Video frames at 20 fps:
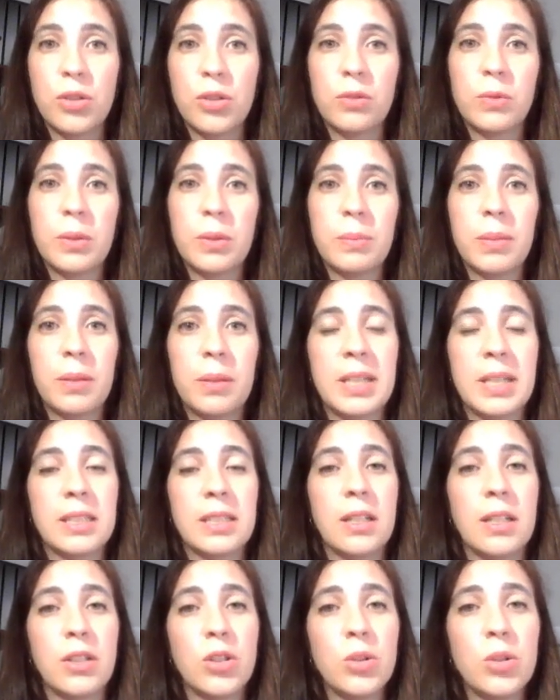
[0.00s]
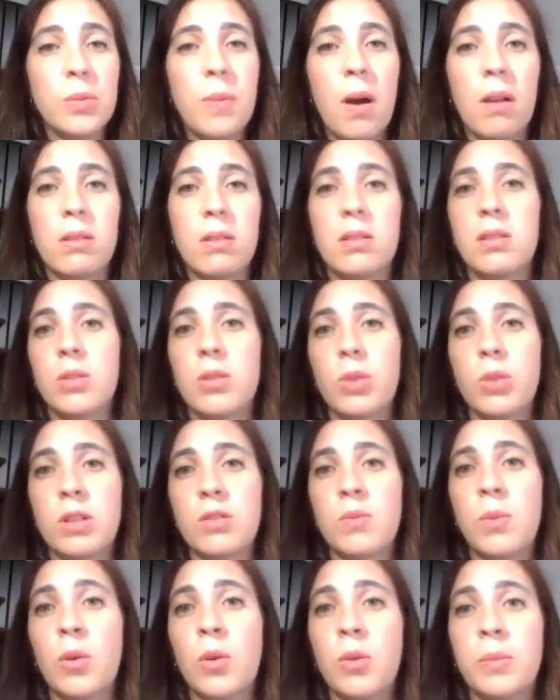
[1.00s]
we implemented a new policy to
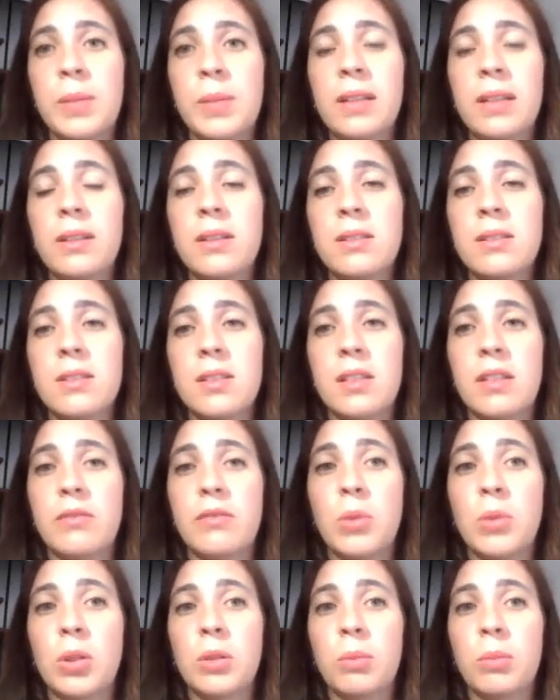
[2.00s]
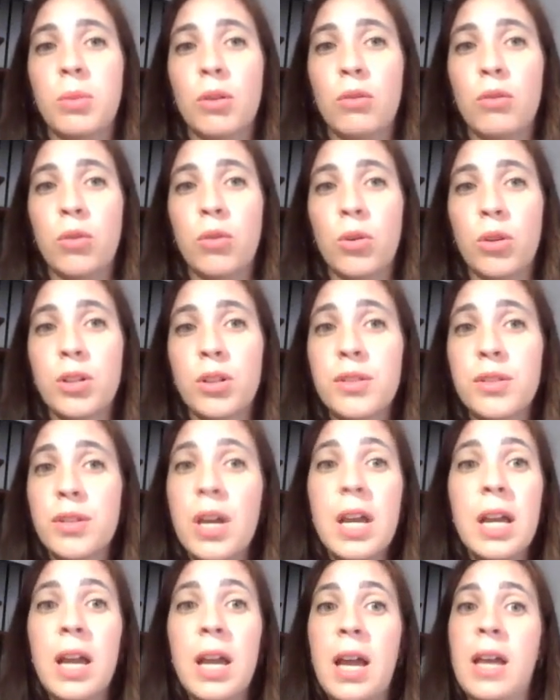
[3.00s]
explore buildings that have multiple floors
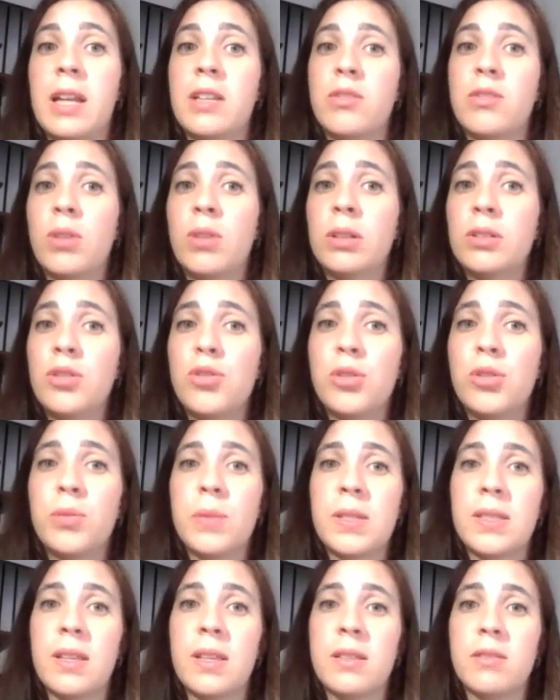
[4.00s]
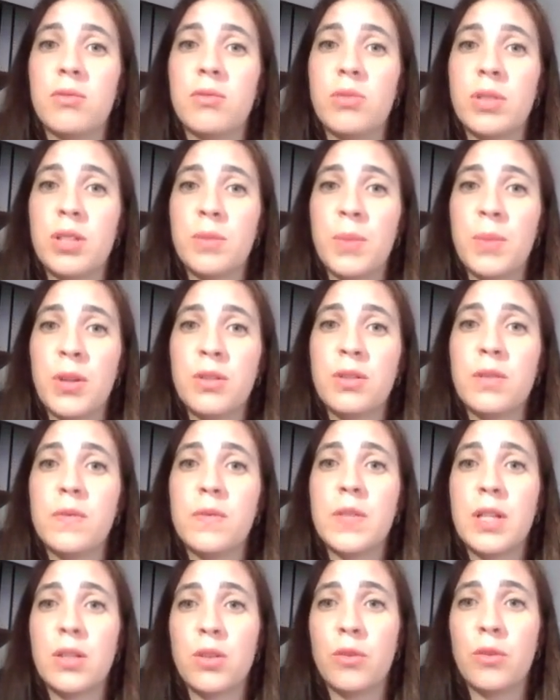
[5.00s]
and a strategy to assess the
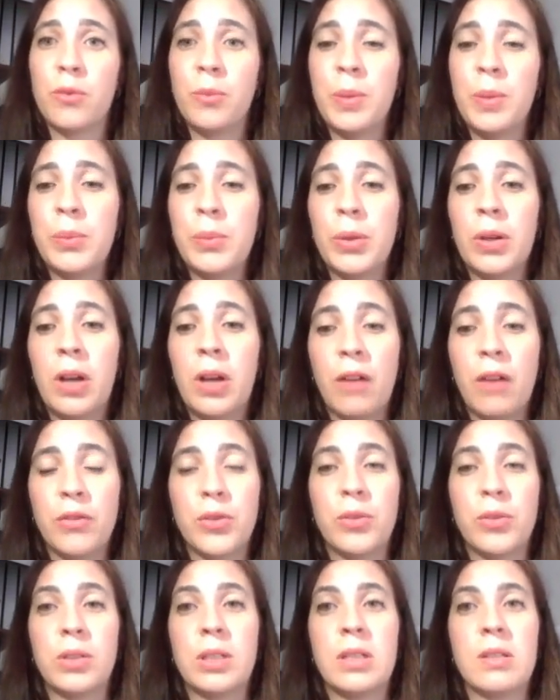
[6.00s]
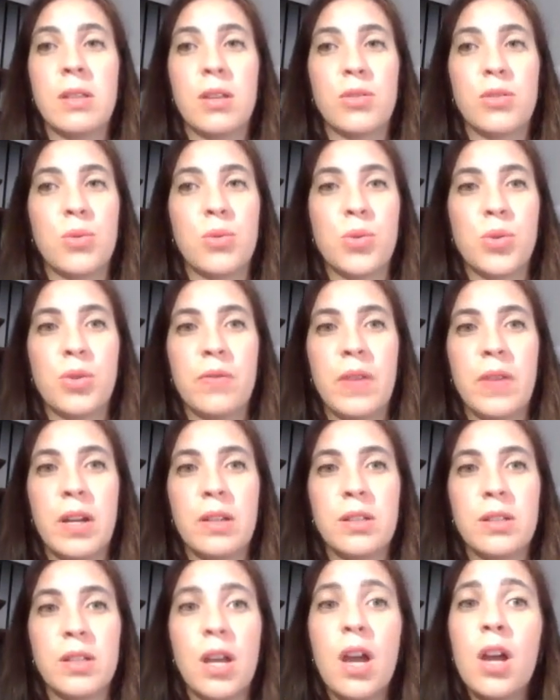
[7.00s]
responsiveness of people after a disastrous
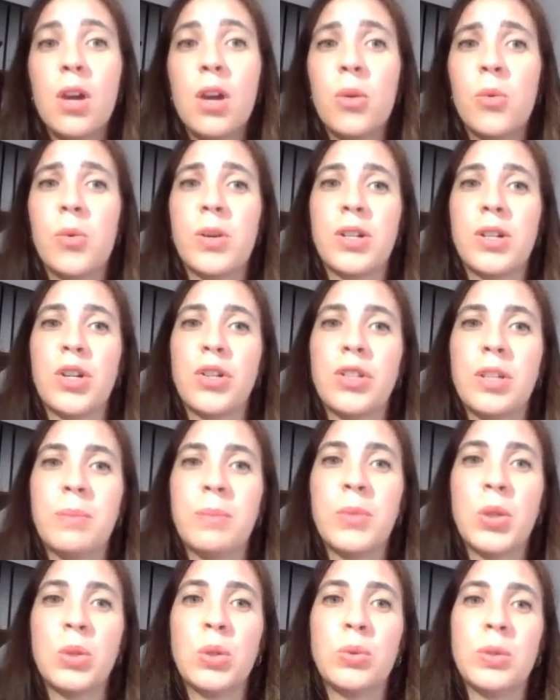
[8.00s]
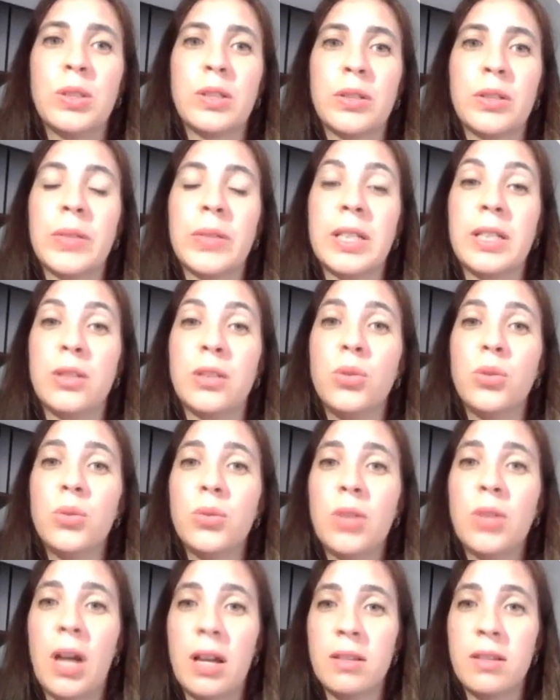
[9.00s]
event. We were not able to integrate the 2
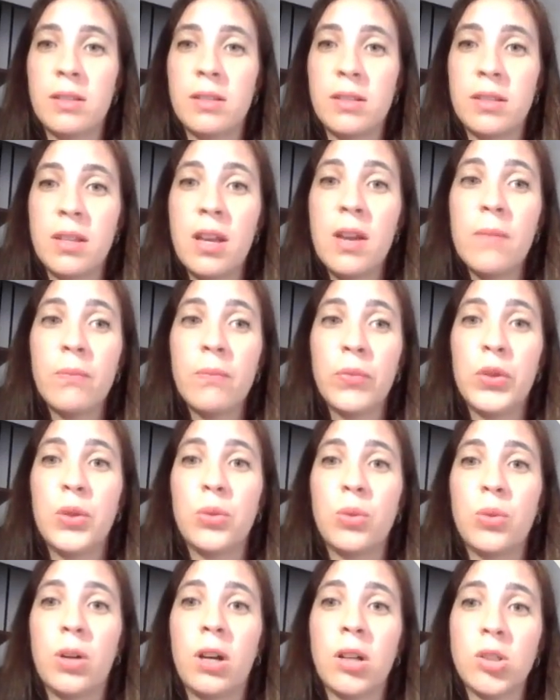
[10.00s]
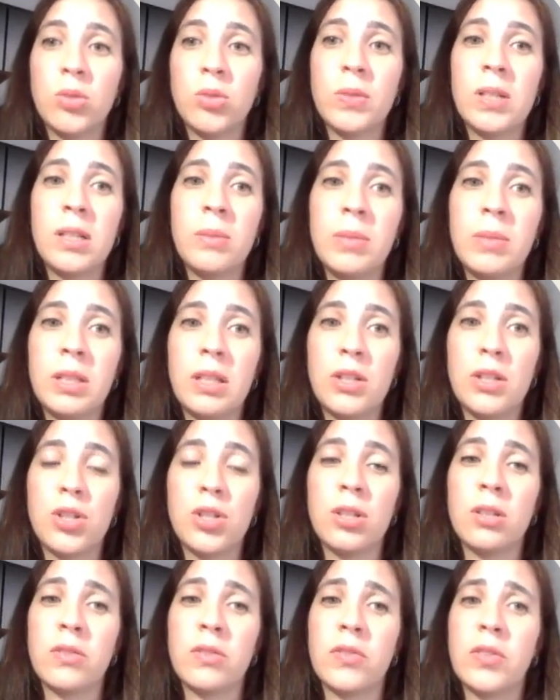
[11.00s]
tasks due to hardware
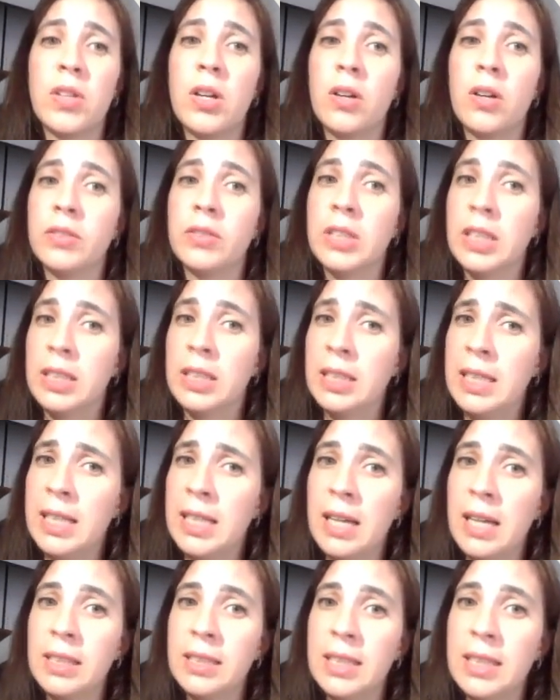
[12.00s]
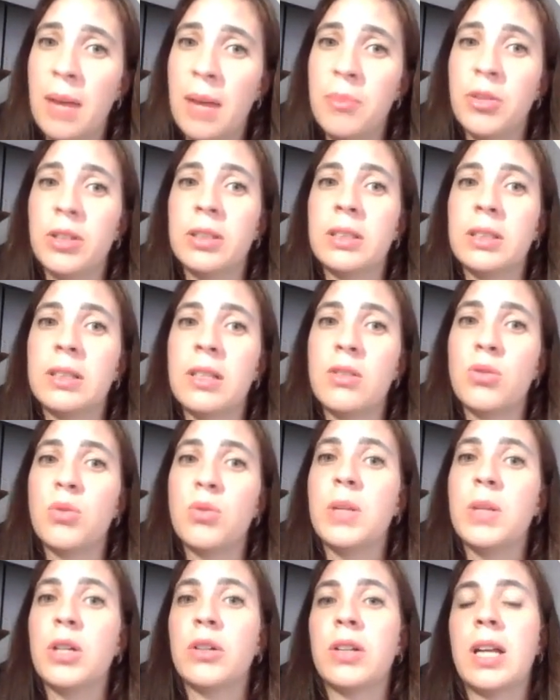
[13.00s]
limitations of the Kinect camera that has to
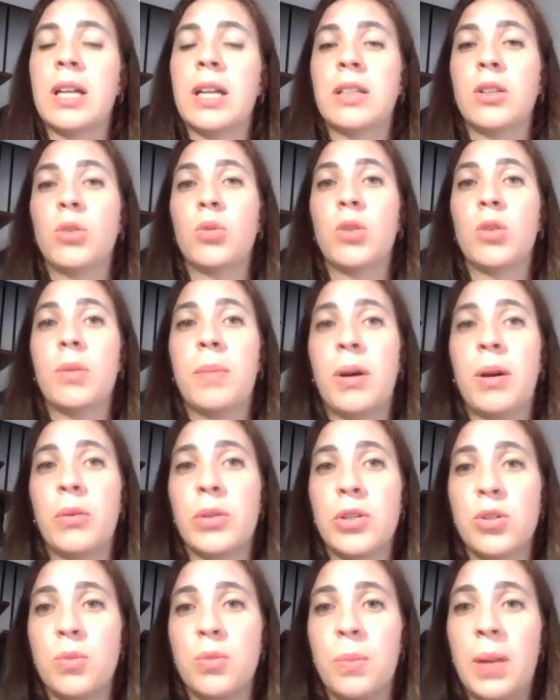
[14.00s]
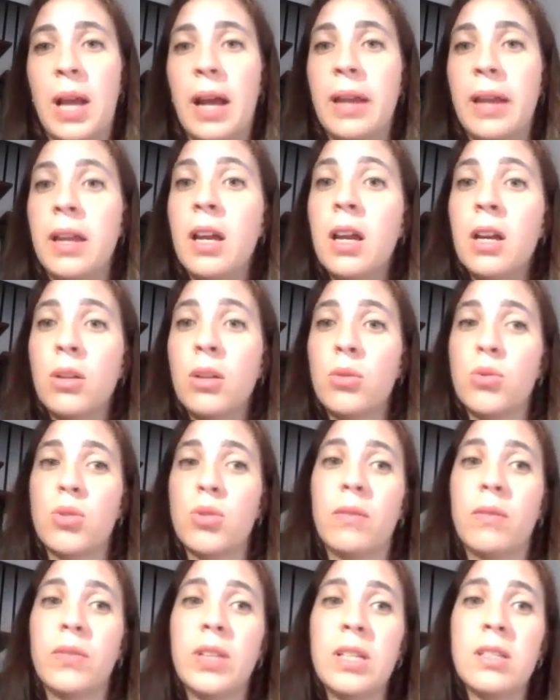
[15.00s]
be connected to a power supply. To
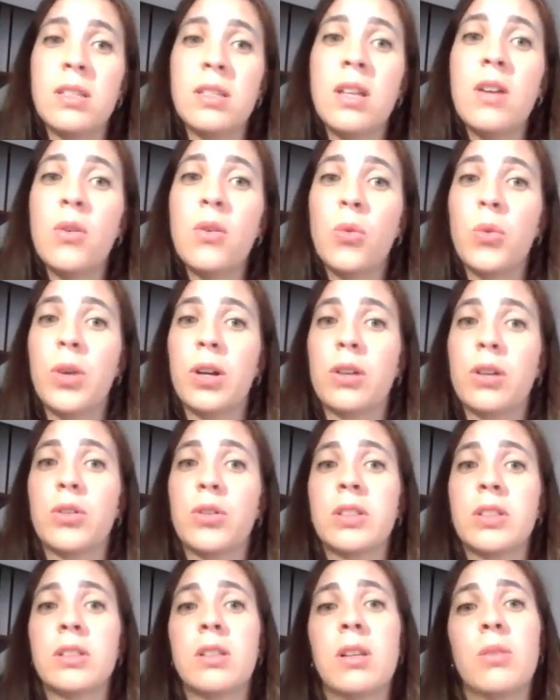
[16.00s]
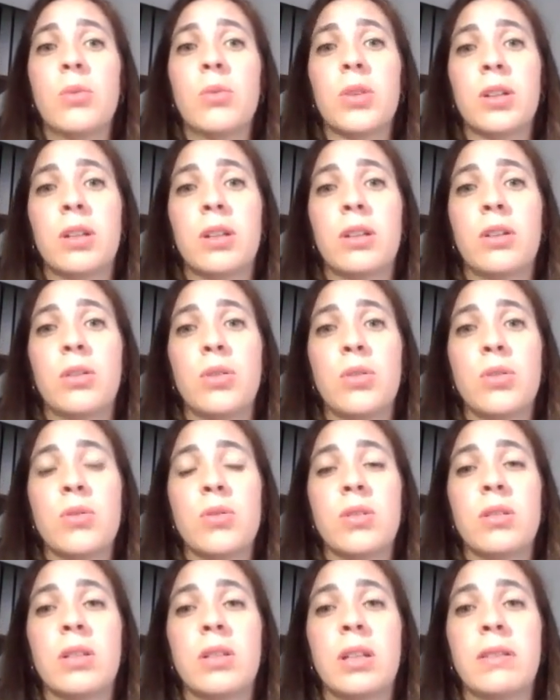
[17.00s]
solve this, we are currently working on
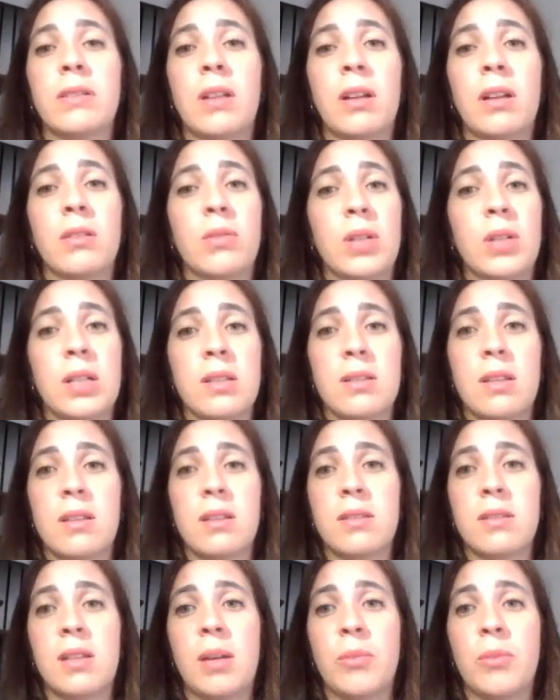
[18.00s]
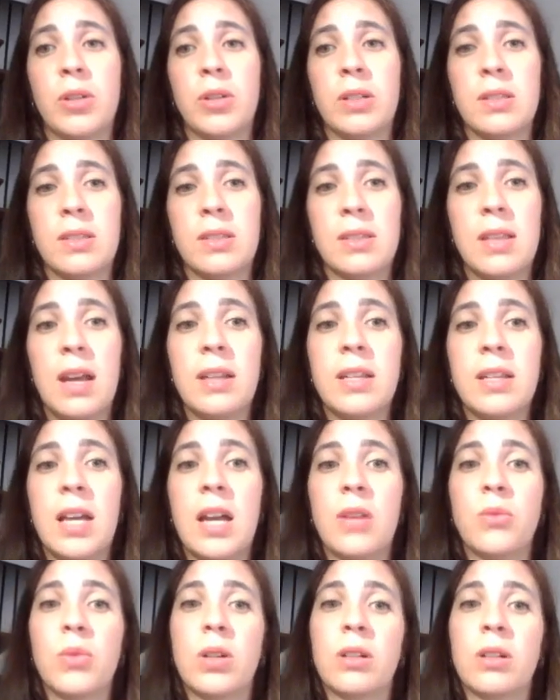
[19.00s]
using the Intel RealSense camera instead,
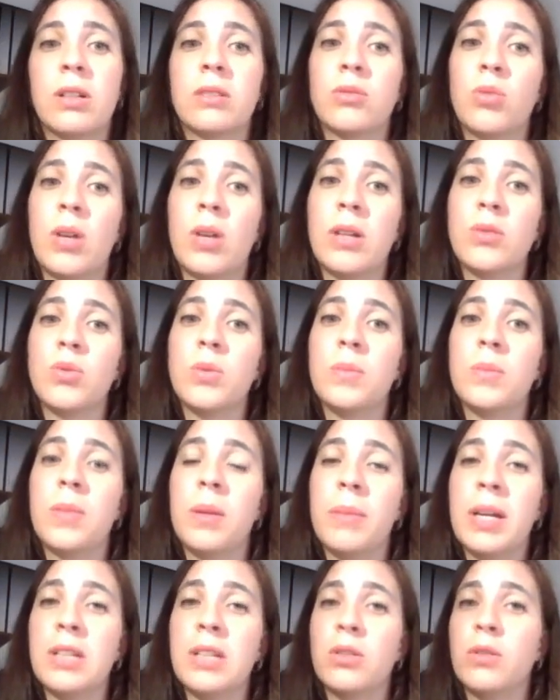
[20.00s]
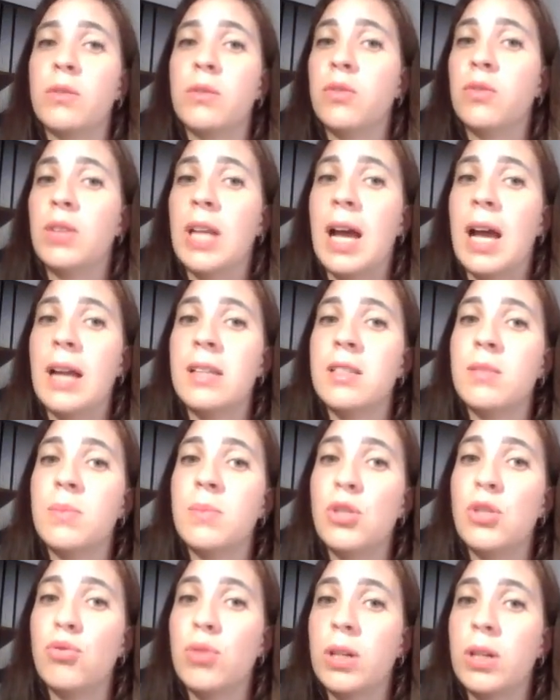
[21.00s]
and we are trying to implement offline
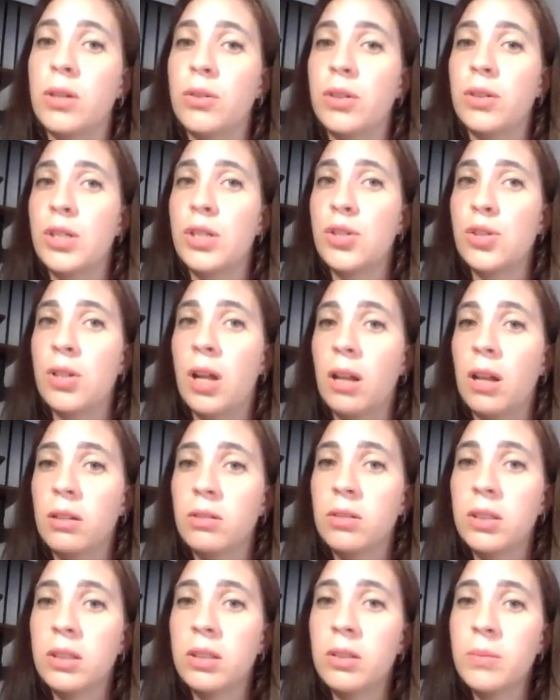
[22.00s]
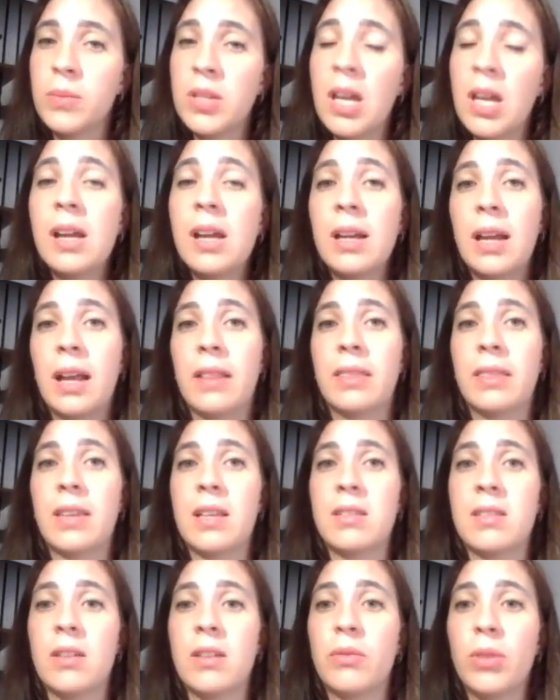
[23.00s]
speech recognition algorithms and
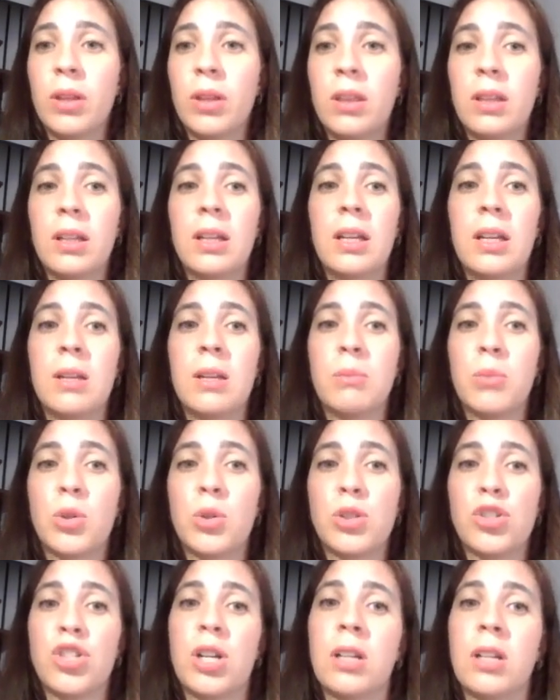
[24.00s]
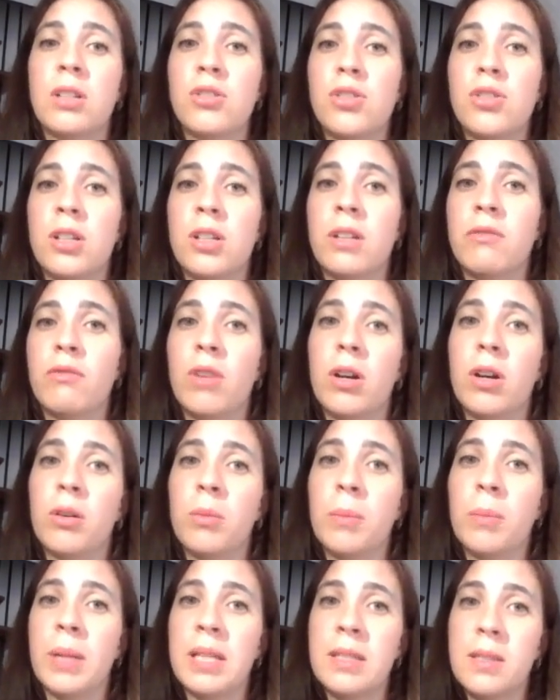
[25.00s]
test everything in more challenging
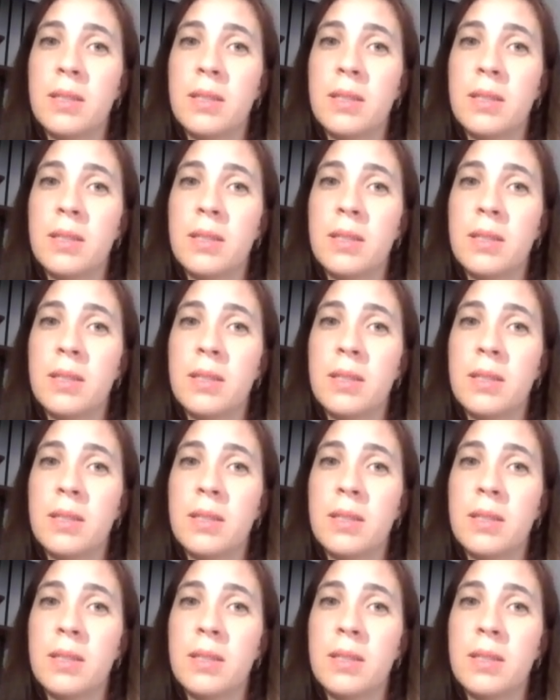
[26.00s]
environments.